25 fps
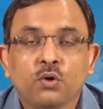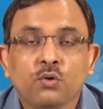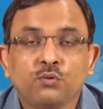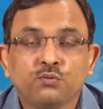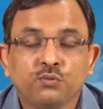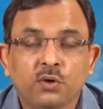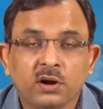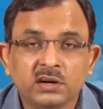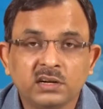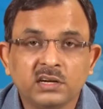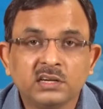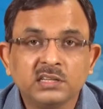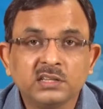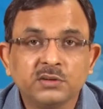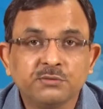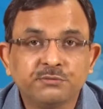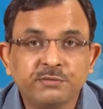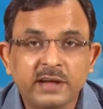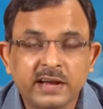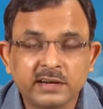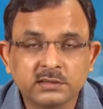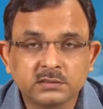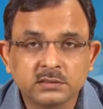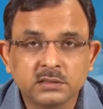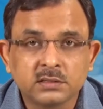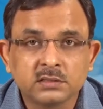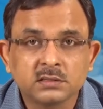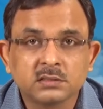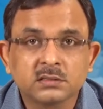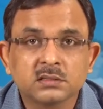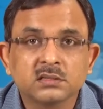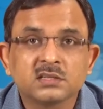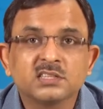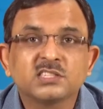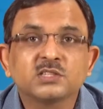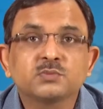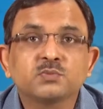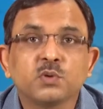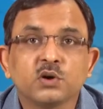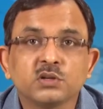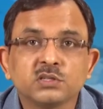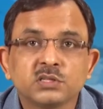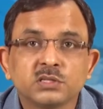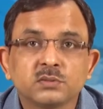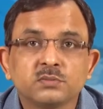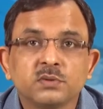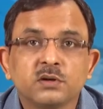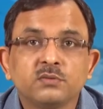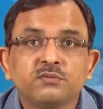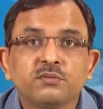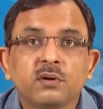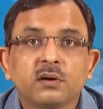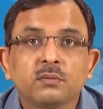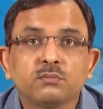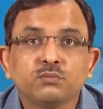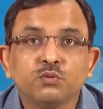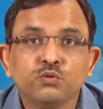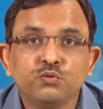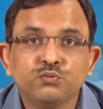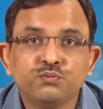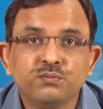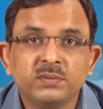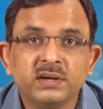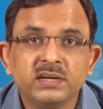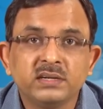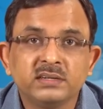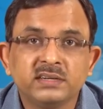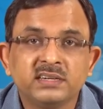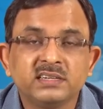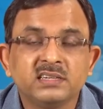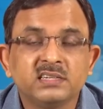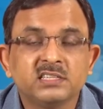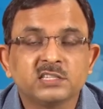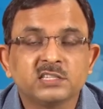What are the factors responsible for movement and